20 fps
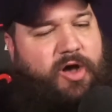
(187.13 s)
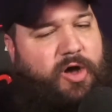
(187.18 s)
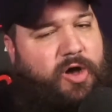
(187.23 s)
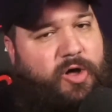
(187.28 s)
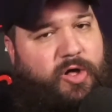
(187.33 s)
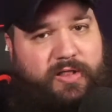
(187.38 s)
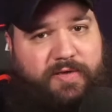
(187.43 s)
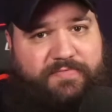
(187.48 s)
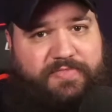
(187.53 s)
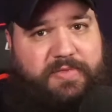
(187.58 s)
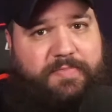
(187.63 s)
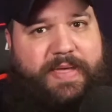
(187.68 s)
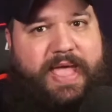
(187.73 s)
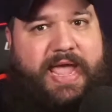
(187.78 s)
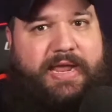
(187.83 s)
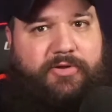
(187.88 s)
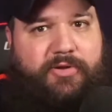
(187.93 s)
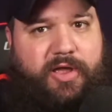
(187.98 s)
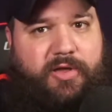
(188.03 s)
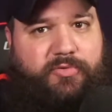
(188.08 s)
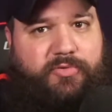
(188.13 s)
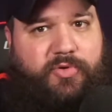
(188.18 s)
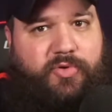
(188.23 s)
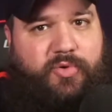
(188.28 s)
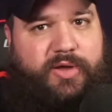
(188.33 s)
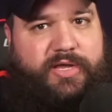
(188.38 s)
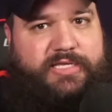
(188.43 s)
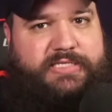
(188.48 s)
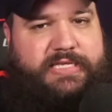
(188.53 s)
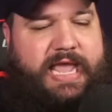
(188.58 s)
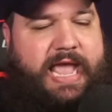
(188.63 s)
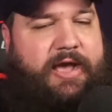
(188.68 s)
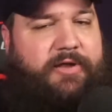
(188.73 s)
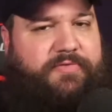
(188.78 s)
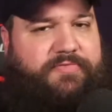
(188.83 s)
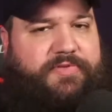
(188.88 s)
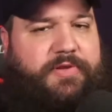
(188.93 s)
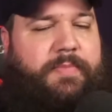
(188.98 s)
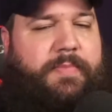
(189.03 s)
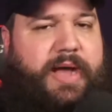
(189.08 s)
all of the background noise out
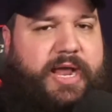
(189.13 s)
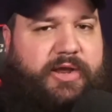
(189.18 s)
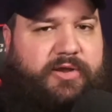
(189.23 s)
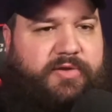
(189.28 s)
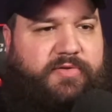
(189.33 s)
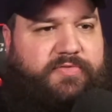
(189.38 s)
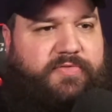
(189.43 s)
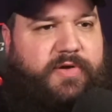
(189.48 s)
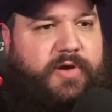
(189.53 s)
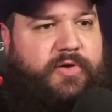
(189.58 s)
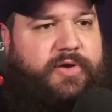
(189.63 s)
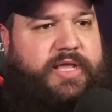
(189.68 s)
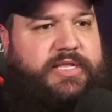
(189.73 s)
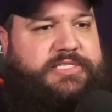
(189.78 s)
of your microphone.